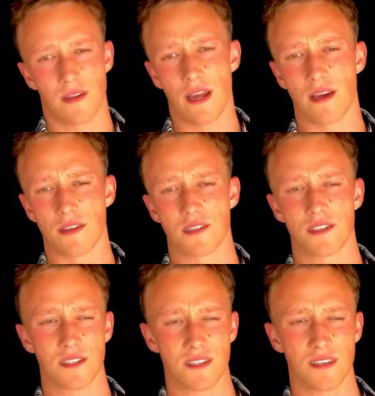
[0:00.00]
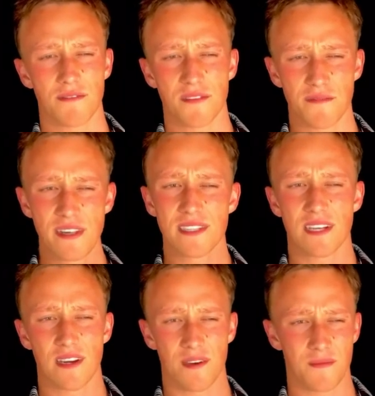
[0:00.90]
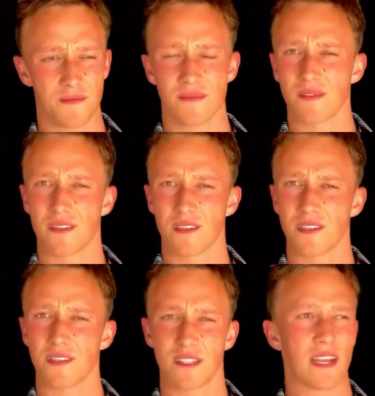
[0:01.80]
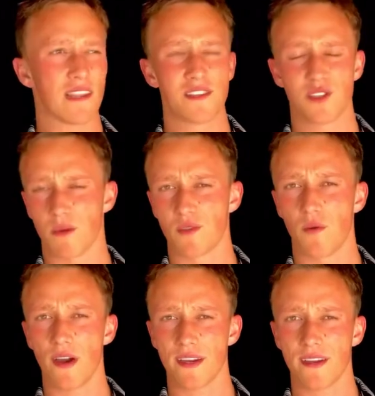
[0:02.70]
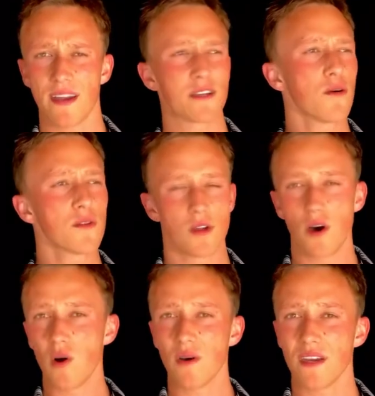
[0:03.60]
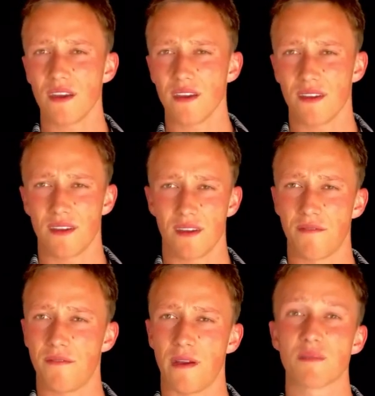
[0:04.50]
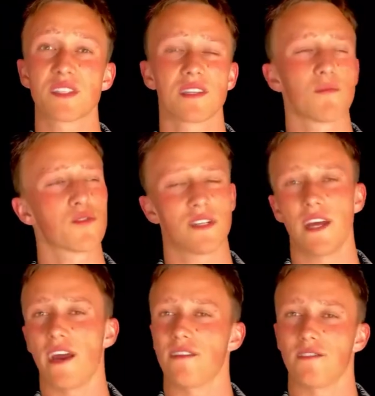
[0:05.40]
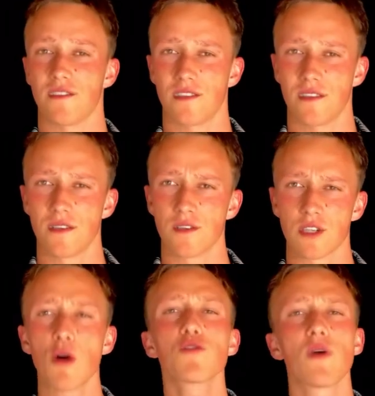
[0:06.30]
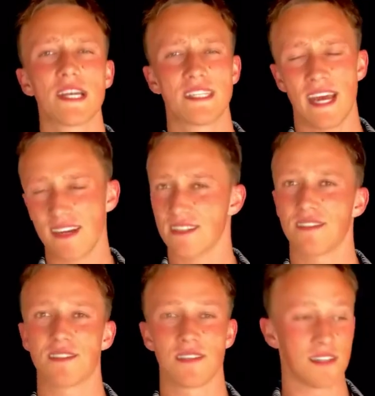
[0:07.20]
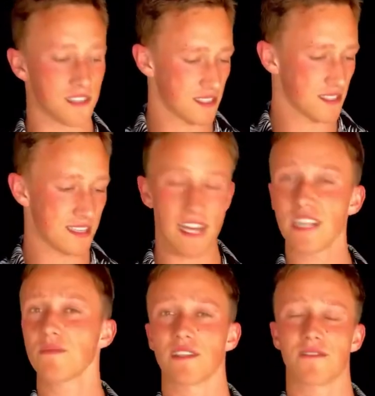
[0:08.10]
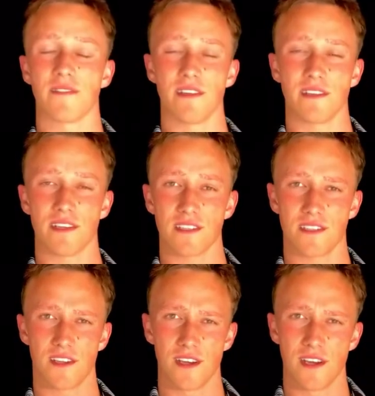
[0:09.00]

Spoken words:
and if the filter suddenly stops working, I don't know if I'm still protected. So how do I test these gas mask filters?